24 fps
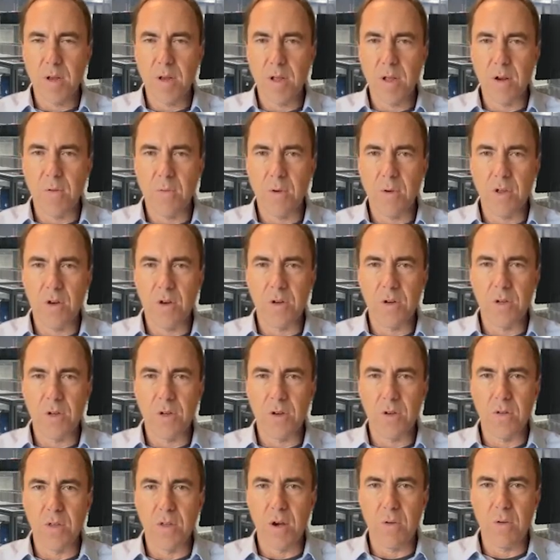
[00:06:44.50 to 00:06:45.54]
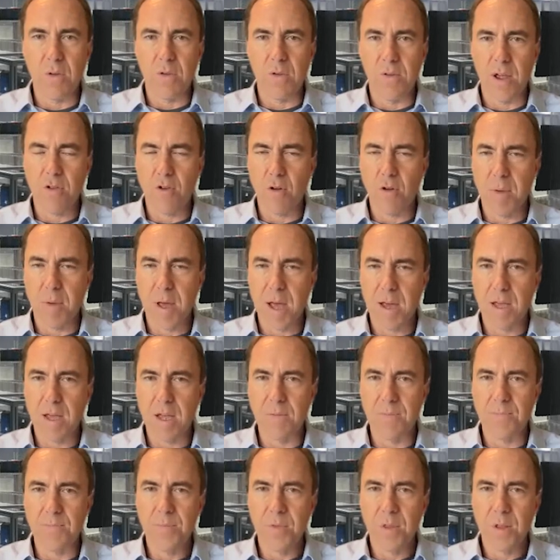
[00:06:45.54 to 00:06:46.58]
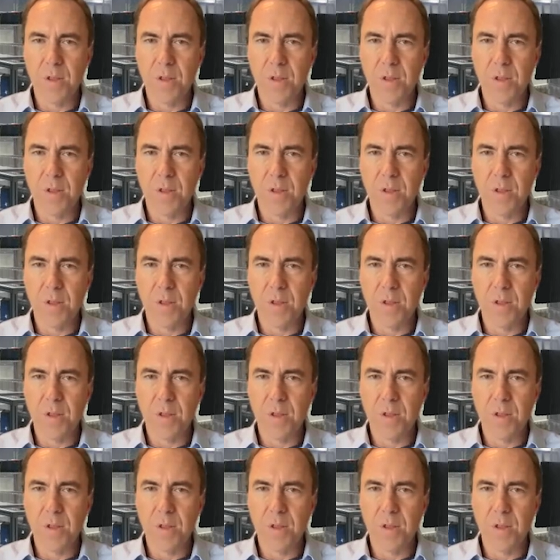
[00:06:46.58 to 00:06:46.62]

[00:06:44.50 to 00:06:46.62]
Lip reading: and we chose to do that with venture backing.